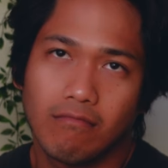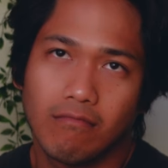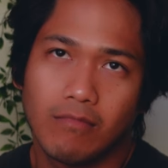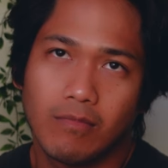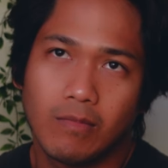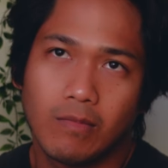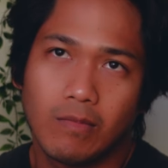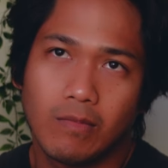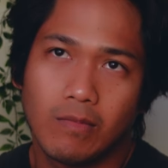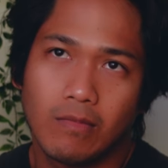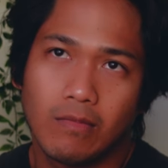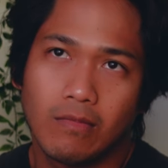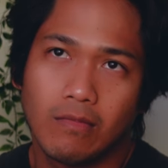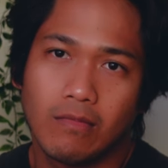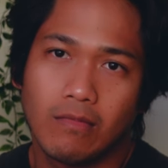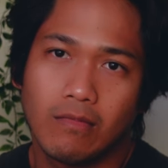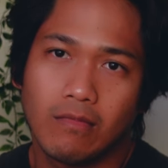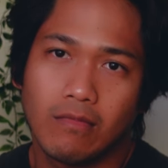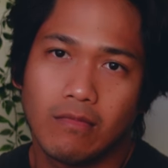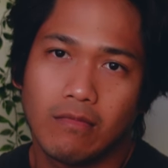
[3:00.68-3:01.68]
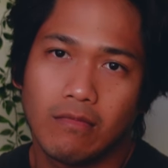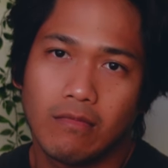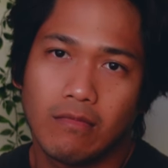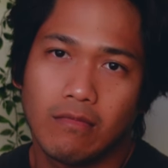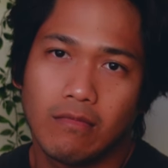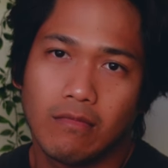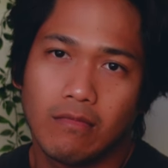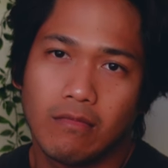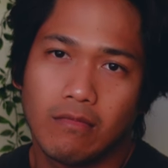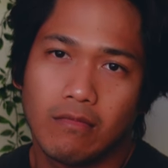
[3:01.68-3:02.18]

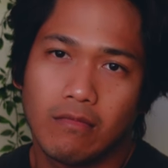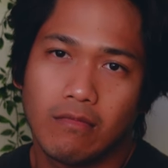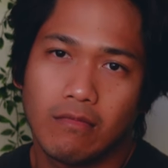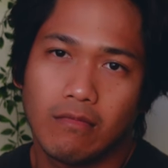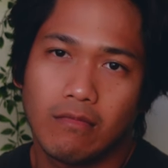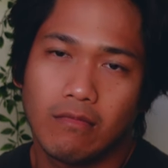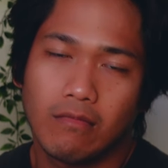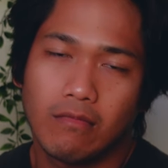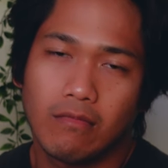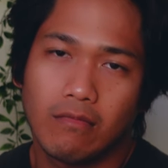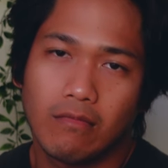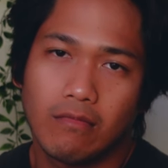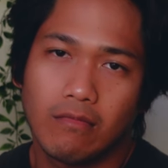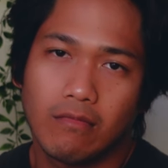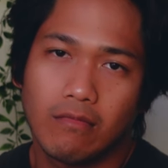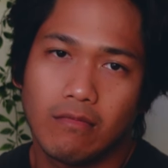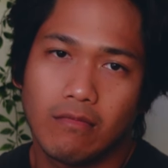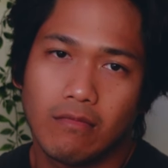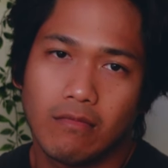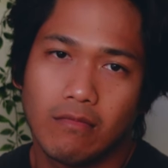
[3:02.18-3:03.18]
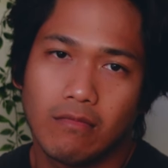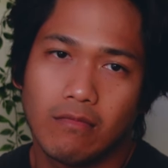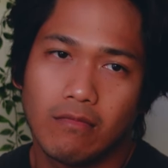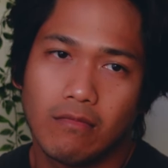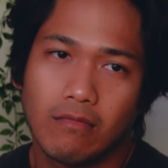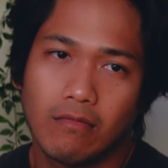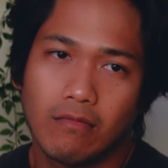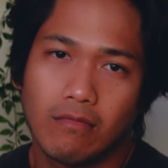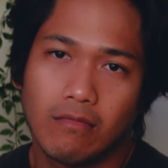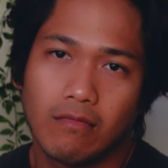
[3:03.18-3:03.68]

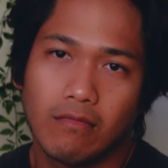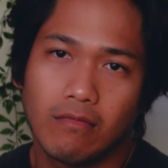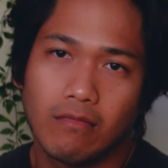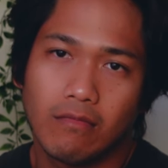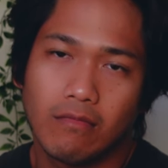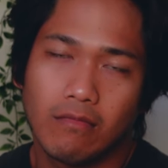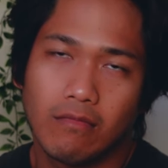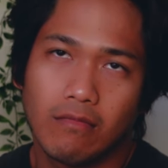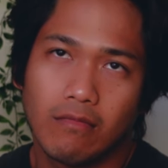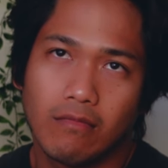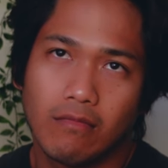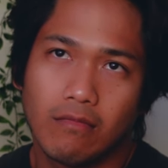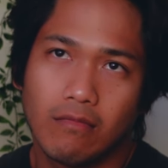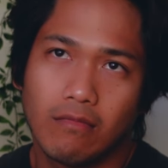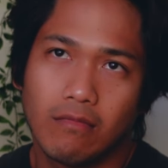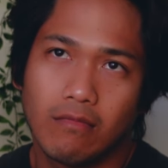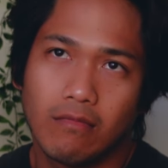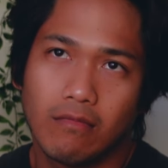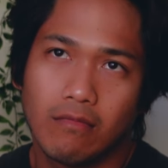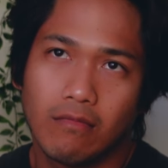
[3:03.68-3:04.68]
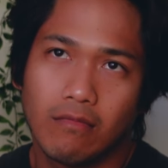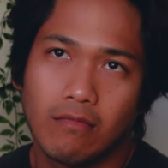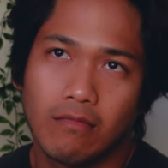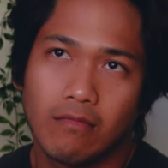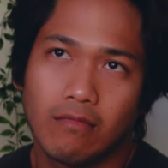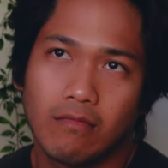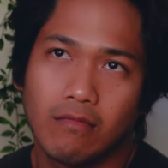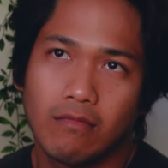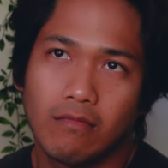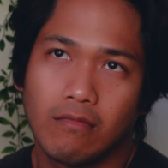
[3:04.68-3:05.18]

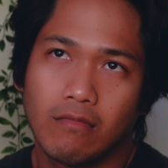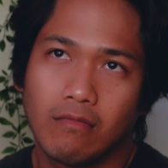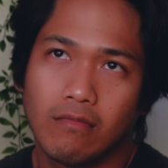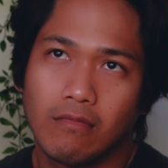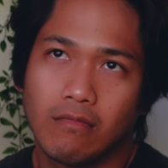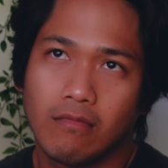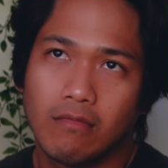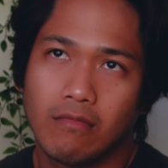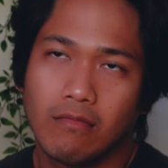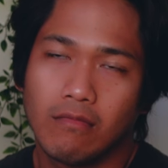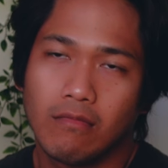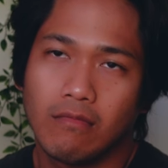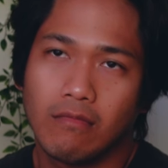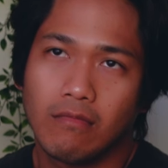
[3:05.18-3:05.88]
This person isn't speaking.